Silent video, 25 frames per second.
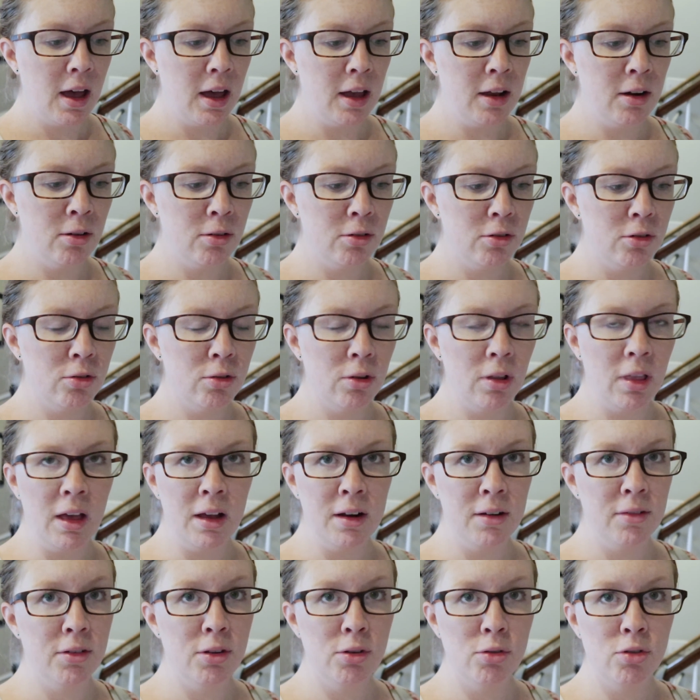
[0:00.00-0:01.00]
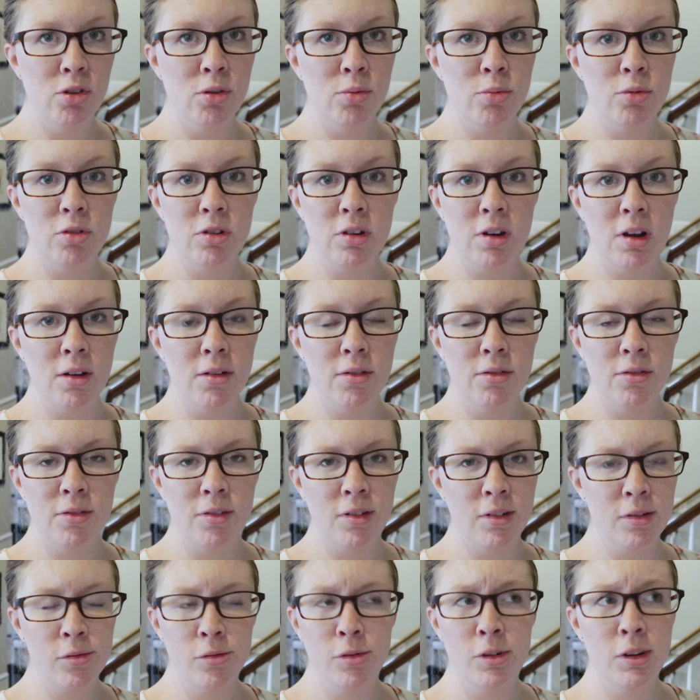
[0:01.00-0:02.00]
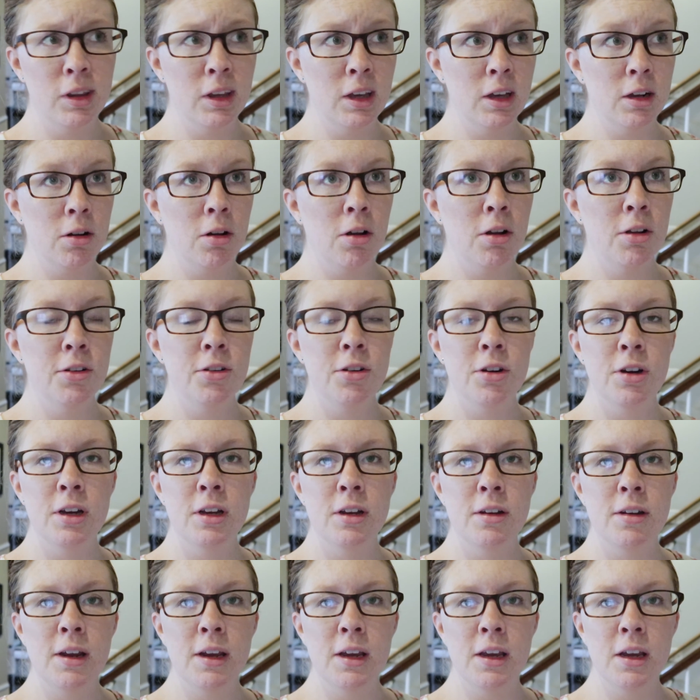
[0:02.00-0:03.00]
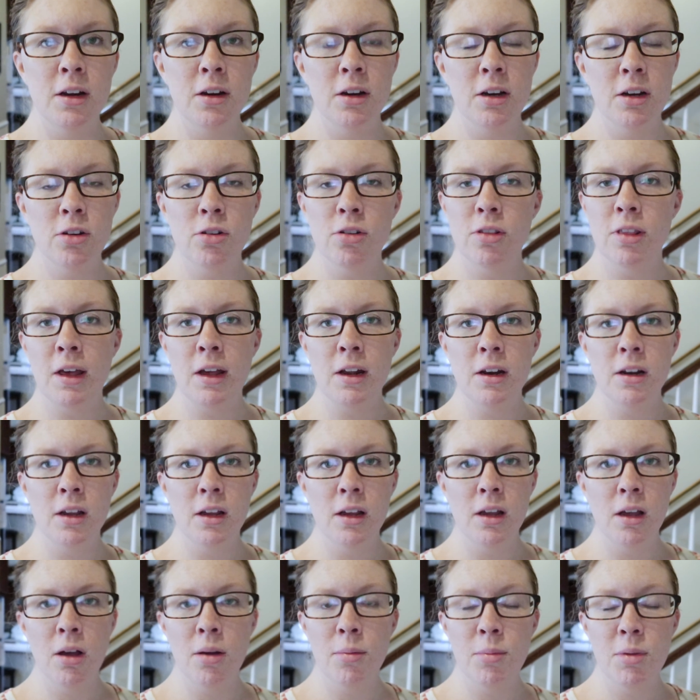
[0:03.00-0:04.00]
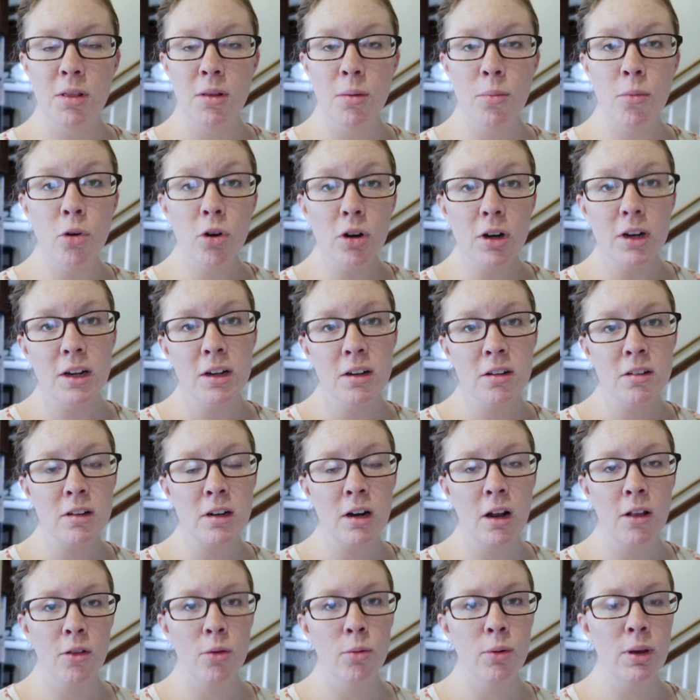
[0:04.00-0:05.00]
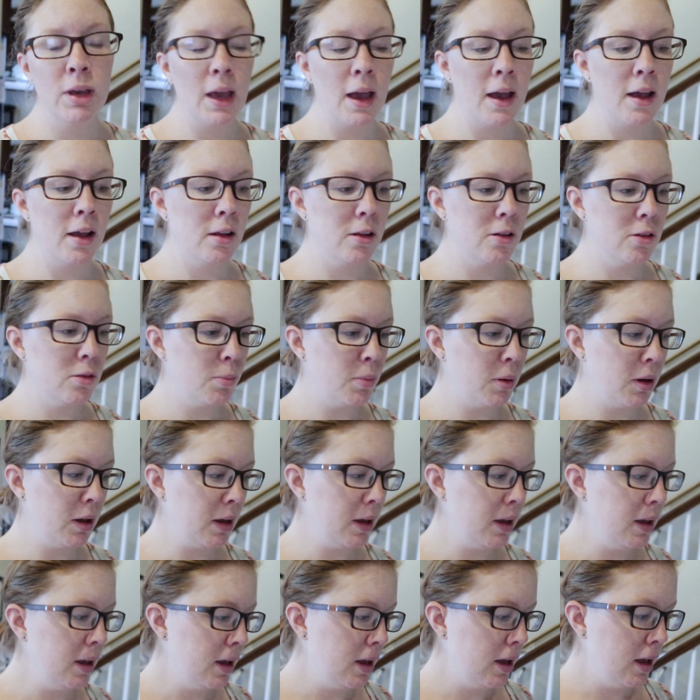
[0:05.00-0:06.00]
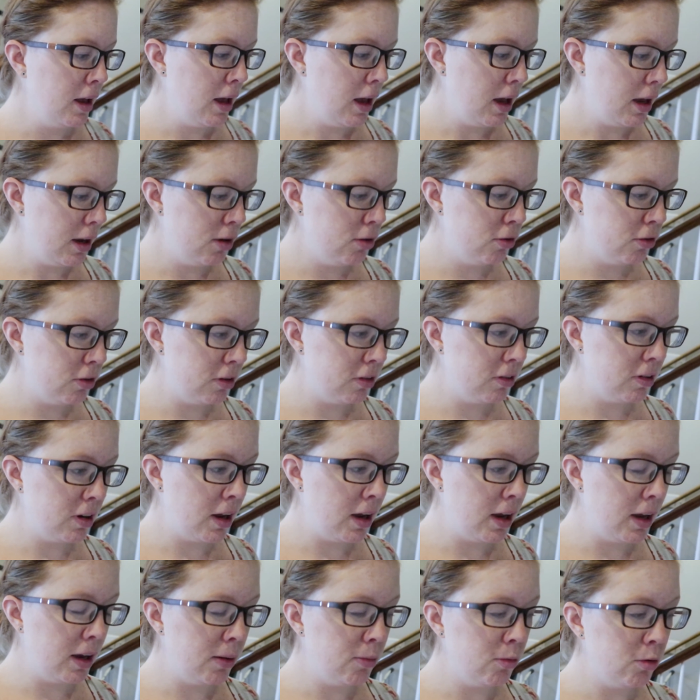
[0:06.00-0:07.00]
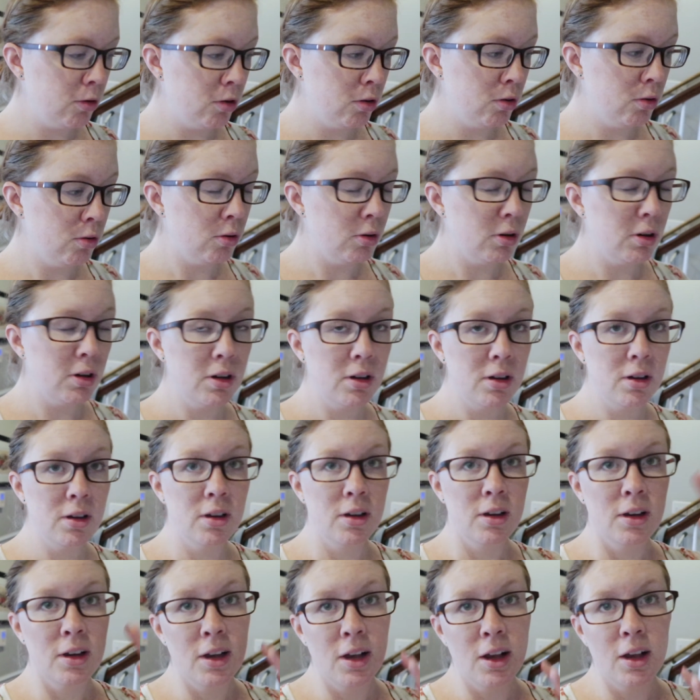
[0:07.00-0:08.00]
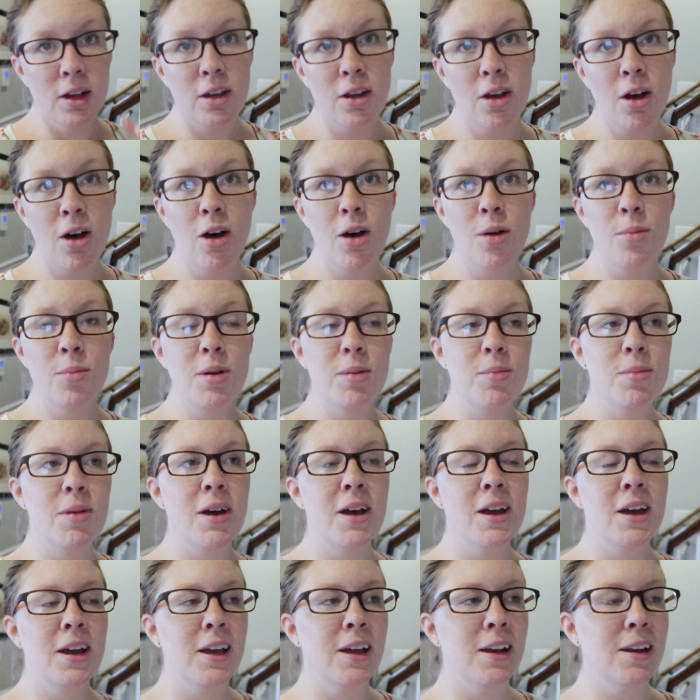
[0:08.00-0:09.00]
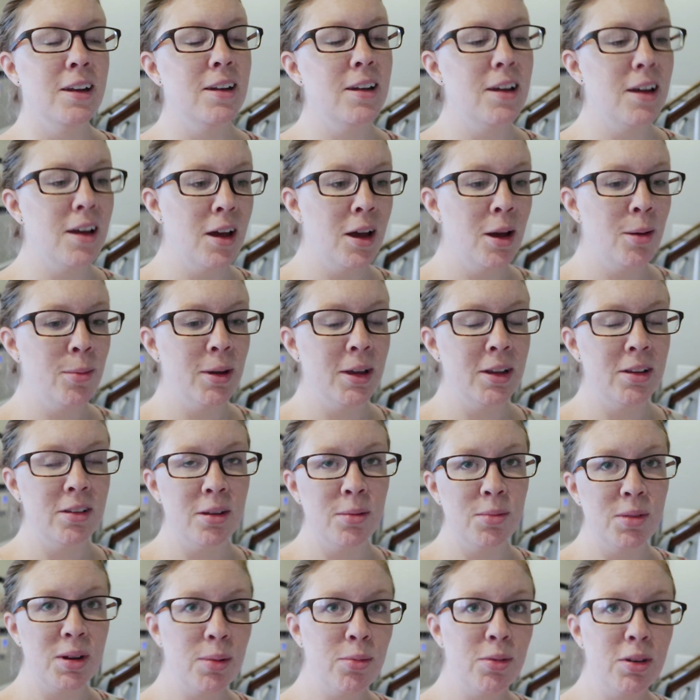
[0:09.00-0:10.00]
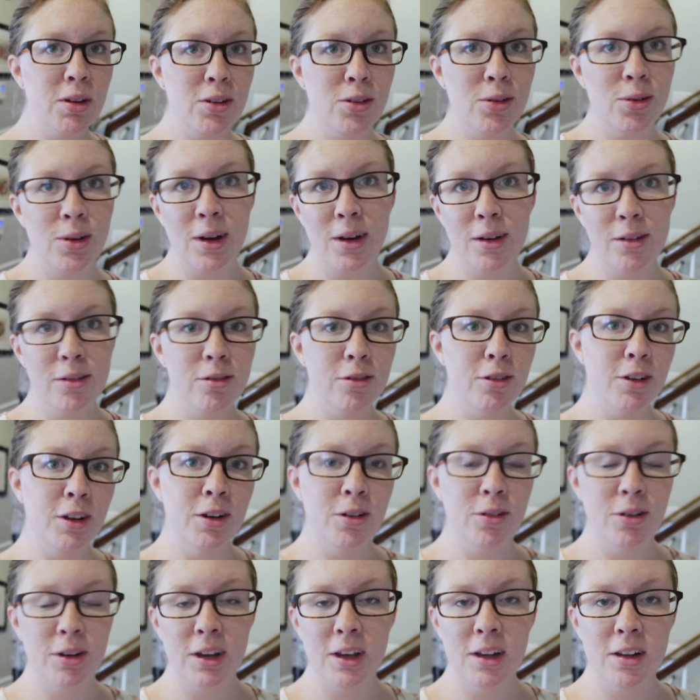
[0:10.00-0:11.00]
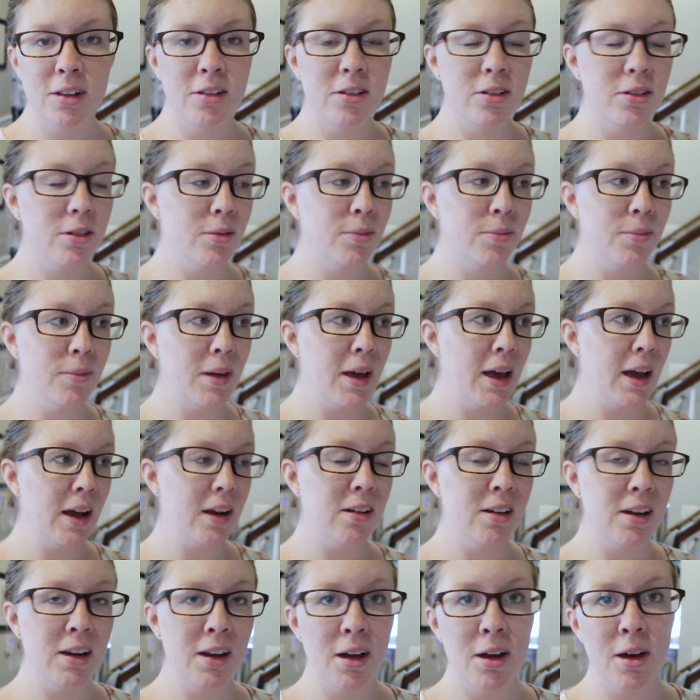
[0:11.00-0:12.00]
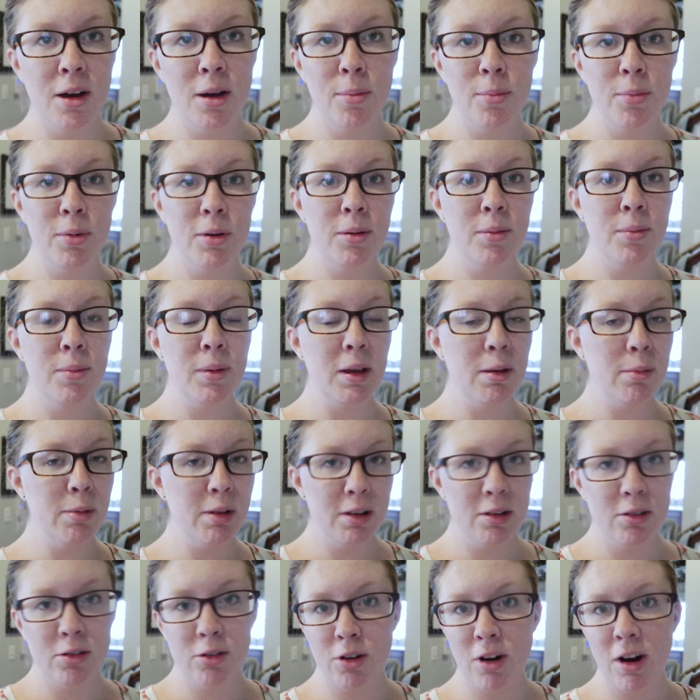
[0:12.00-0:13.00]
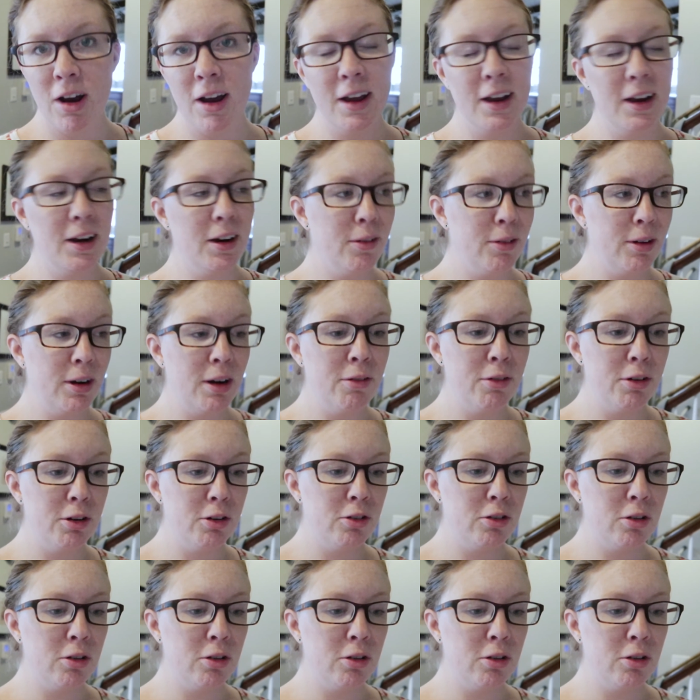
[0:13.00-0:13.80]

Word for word: I don't do a lot of YouTube stuff really at all during daycare. I do that um, in the mornings and on the weekends, but I use this time to calm my mind. Um, and sometimes I do have, you know, kids acting up or babies crying or whatever.